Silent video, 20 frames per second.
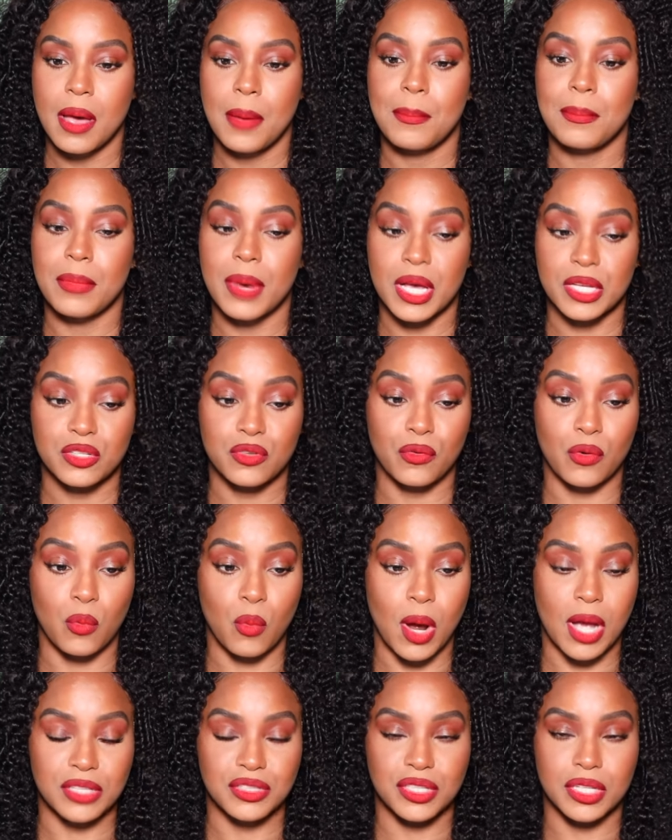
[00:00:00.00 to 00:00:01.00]
much for
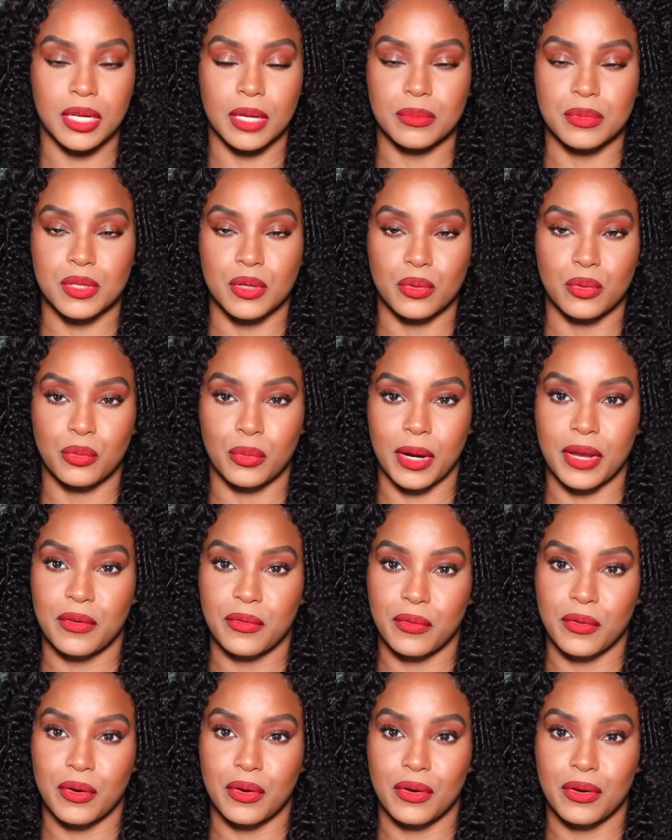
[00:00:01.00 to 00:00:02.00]
watching. I'm so
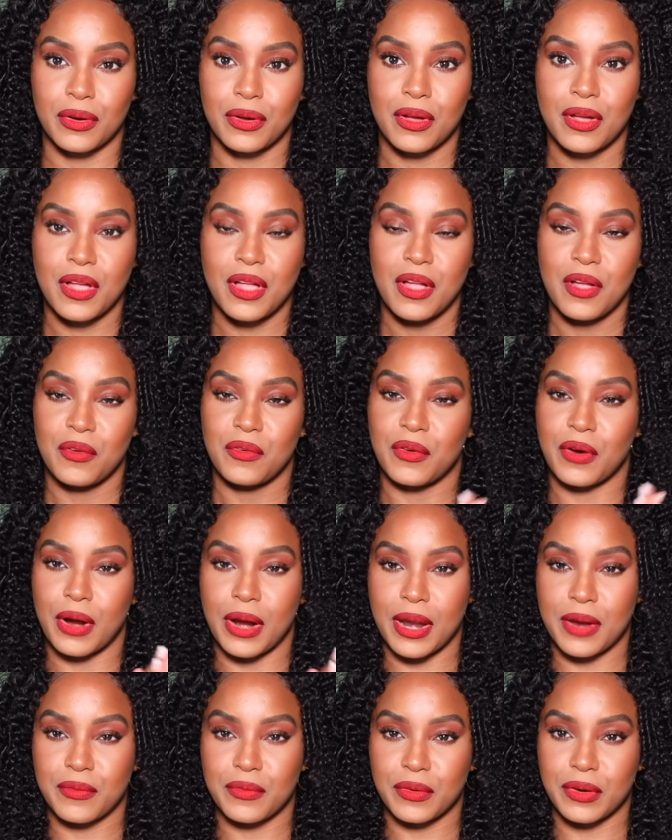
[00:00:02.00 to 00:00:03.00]
grateful for
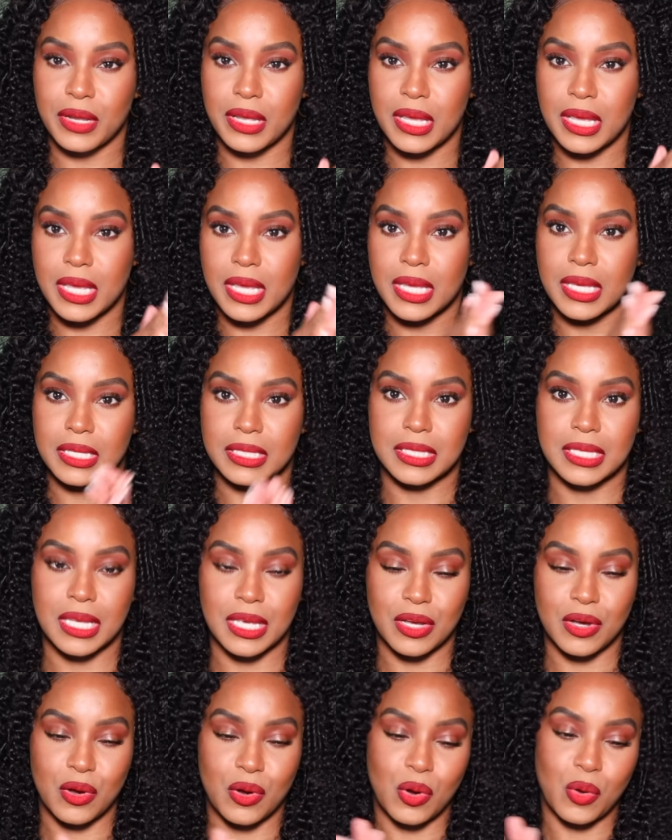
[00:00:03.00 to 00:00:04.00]
every
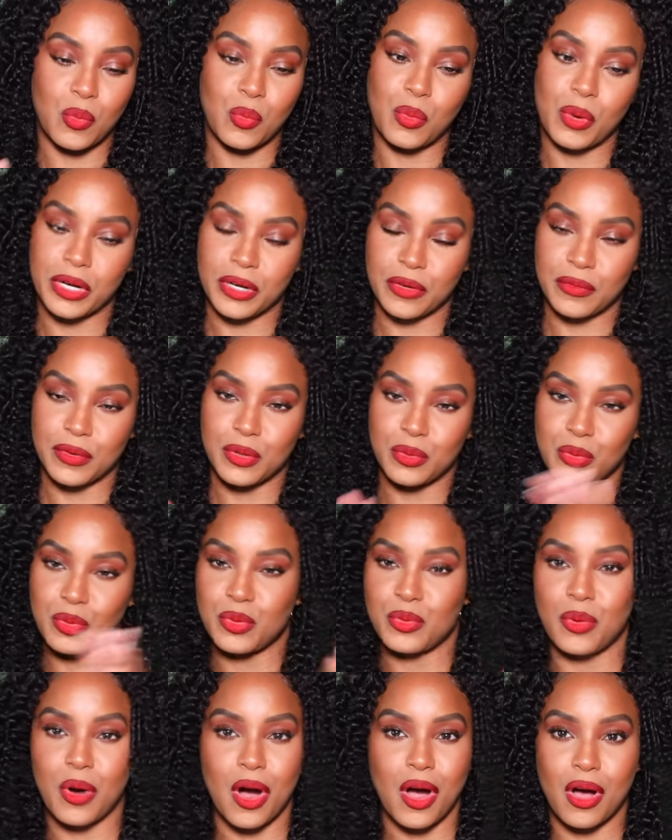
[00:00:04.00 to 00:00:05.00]
single one of you.
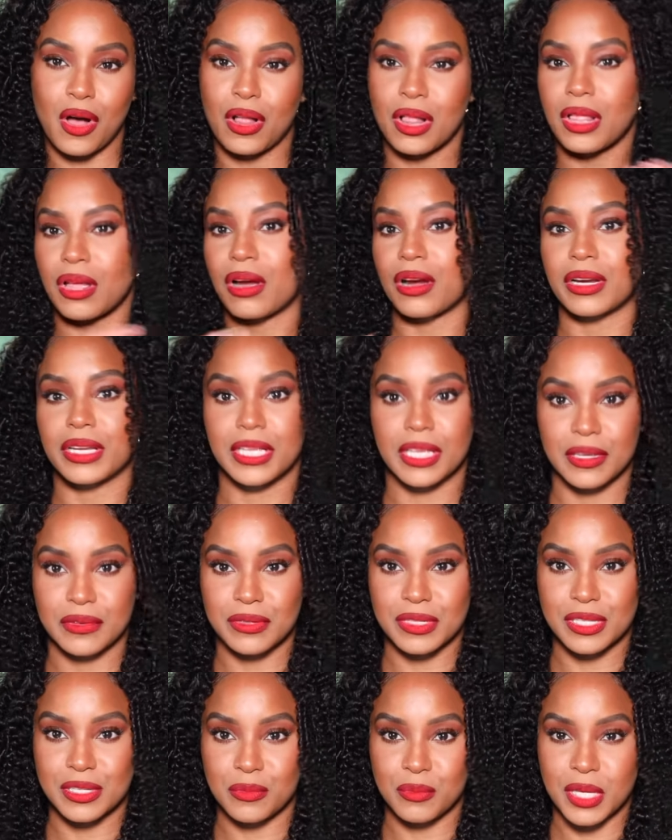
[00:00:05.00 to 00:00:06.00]
You all are
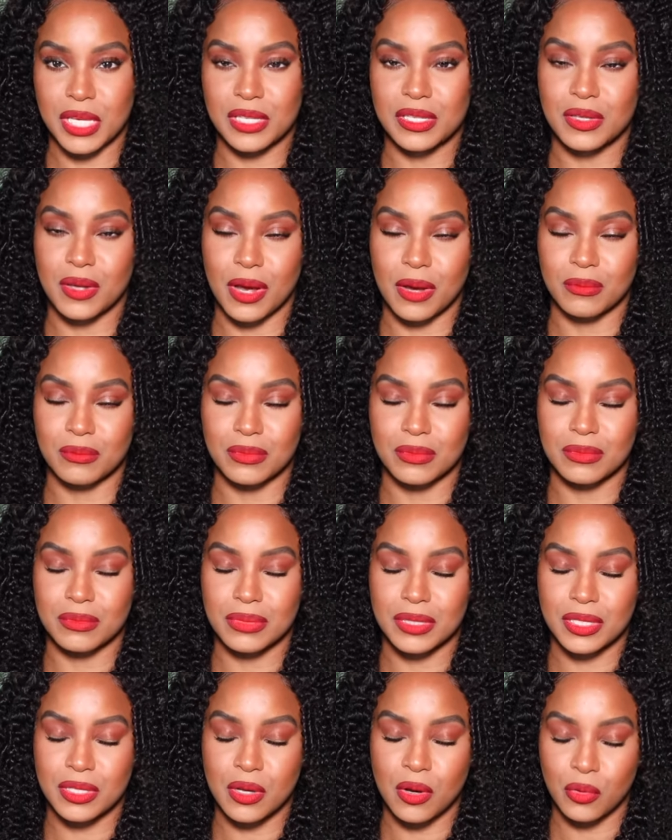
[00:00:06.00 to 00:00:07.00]
gifts to me. So I'm
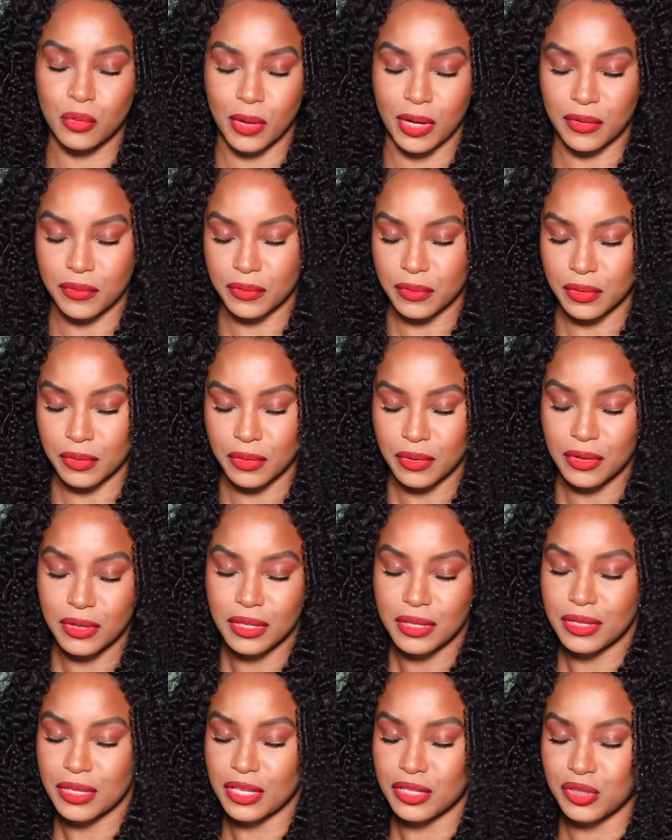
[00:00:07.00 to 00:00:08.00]
so grateful
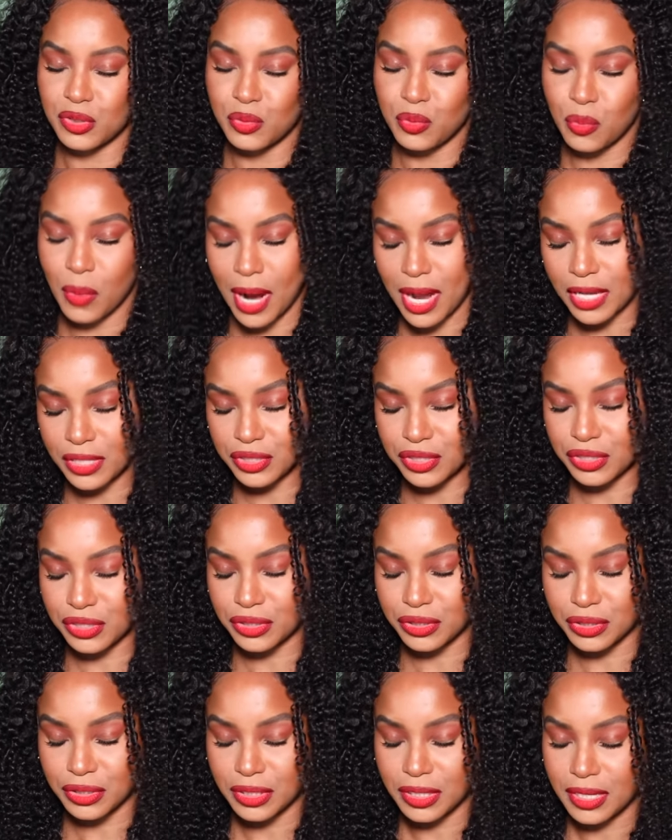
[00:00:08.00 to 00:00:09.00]
that you
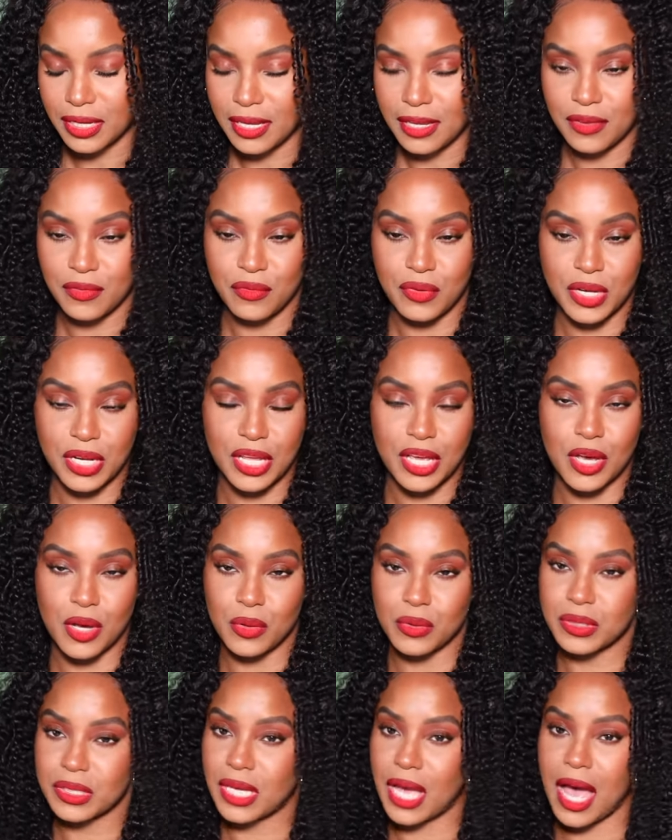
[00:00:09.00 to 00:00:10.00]
watch
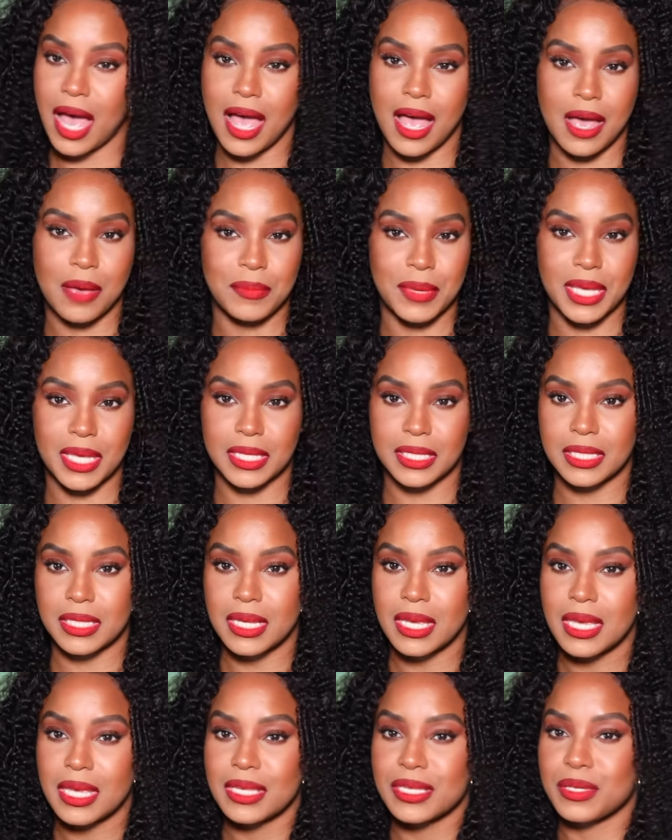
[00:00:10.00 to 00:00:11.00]
videos, comment,
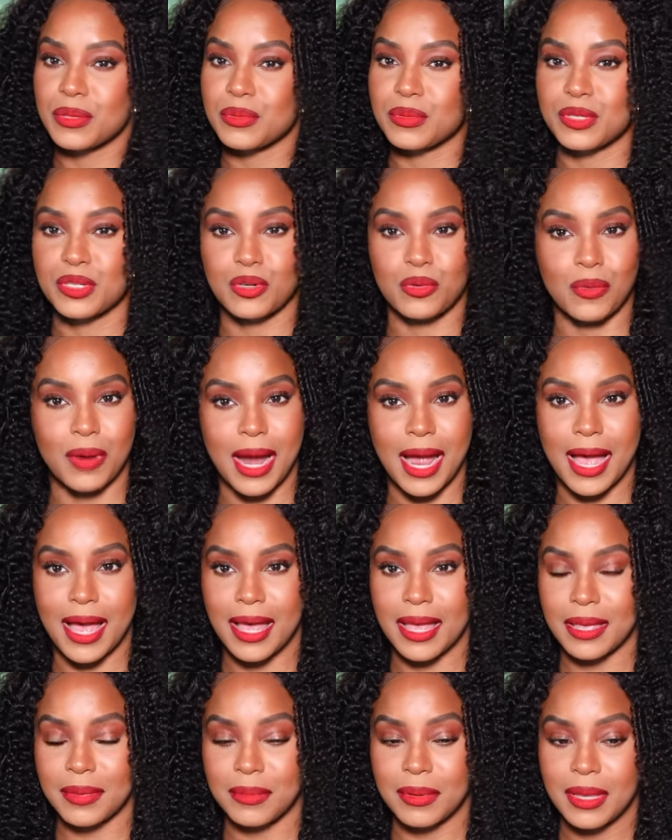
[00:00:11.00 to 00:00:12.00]

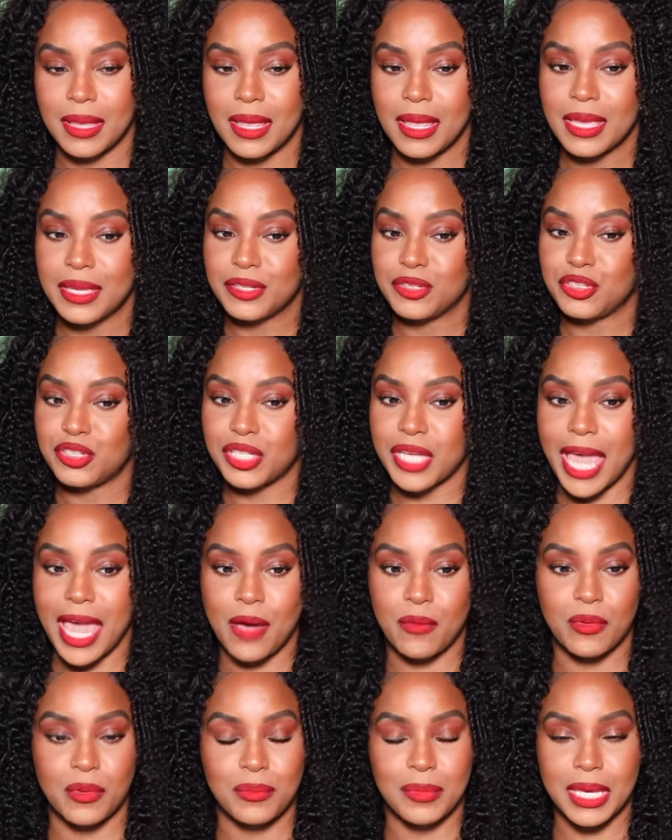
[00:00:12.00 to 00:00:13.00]
subscribe,
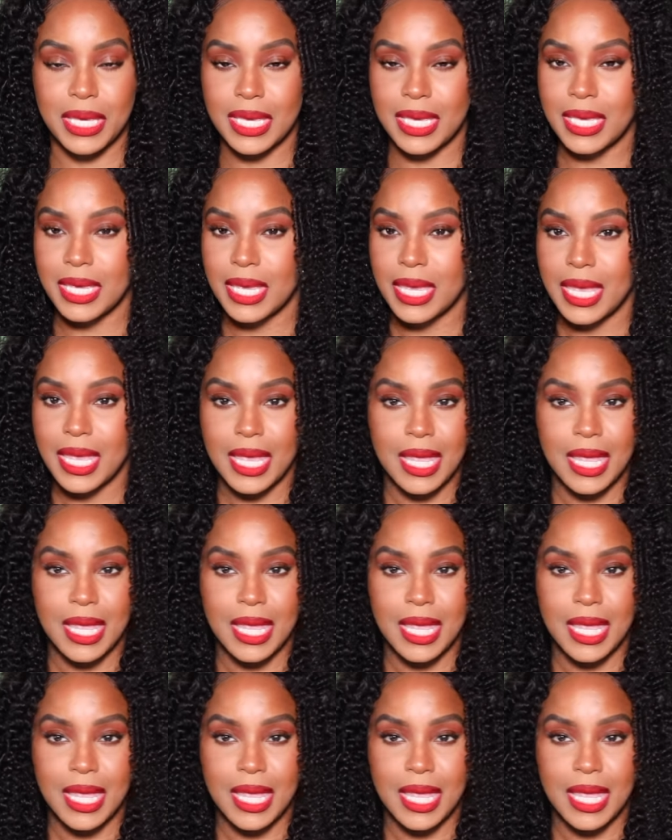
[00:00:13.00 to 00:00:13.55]
chat with me,